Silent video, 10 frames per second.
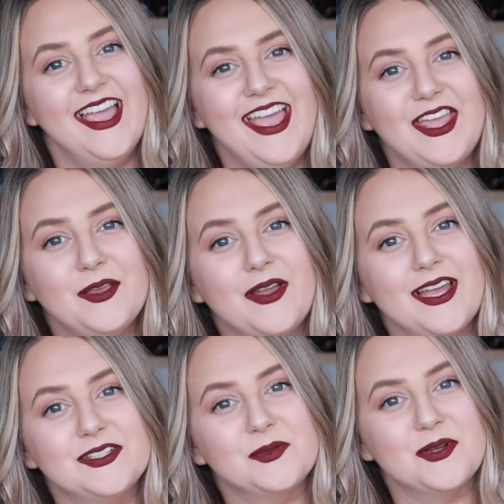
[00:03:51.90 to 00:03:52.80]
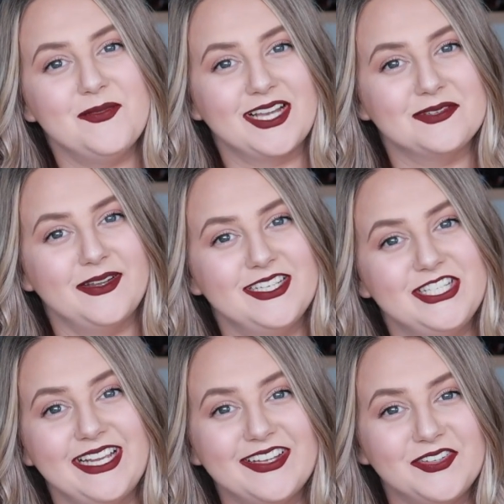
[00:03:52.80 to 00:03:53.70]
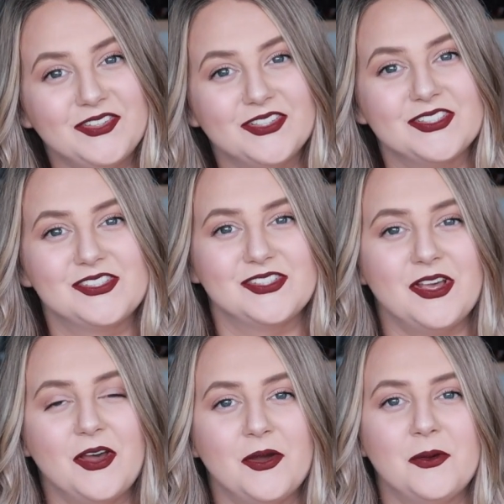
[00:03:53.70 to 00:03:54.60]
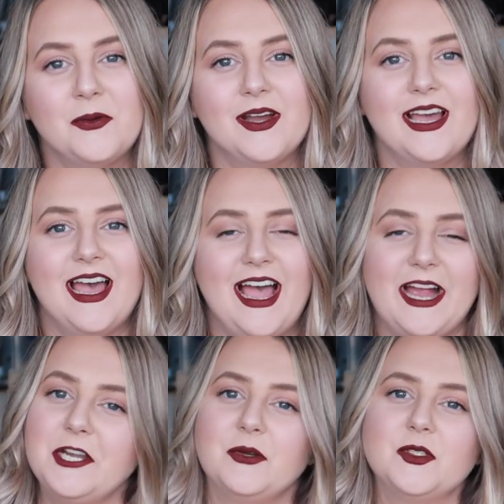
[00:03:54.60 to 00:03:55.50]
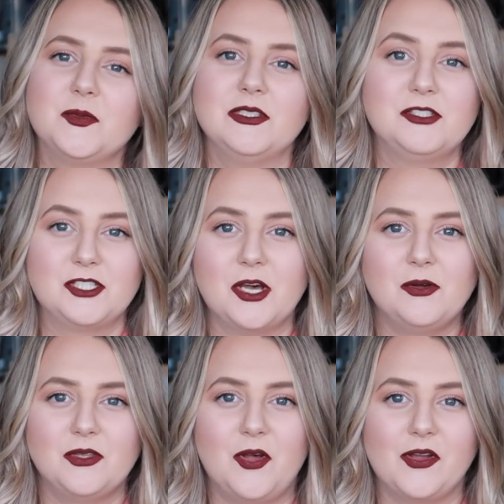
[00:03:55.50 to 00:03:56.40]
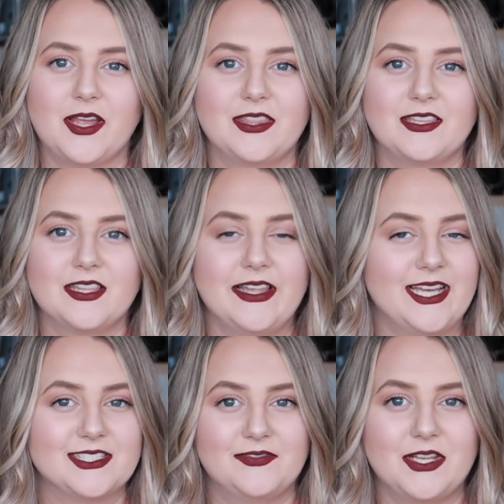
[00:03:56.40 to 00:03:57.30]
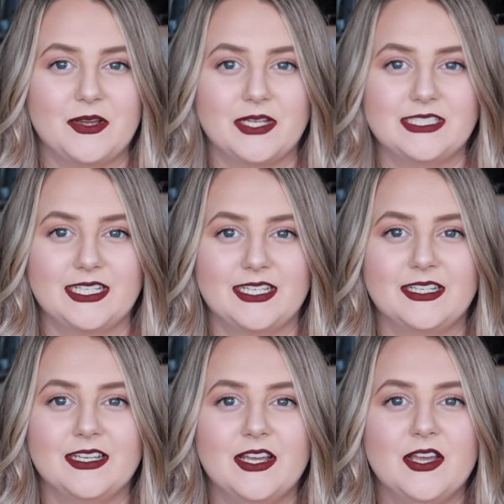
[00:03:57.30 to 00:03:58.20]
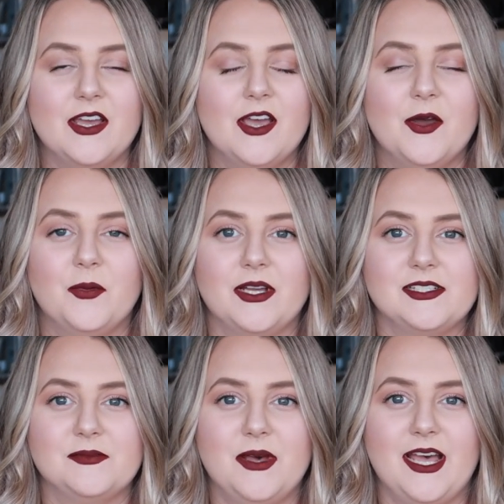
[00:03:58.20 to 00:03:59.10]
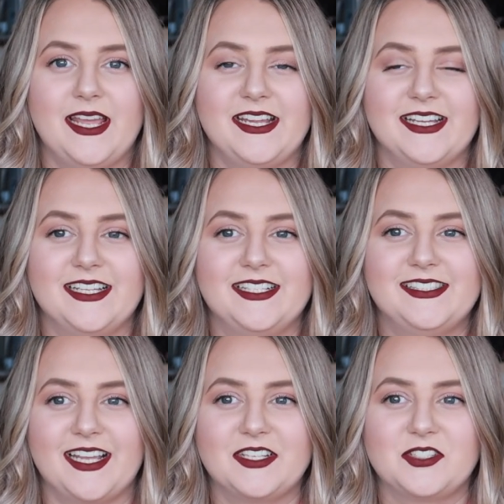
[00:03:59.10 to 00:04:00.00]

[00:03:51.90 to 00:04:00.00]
Hey you guys, welcome back to my channel. So I know it's been so long. I think the last video I did was my second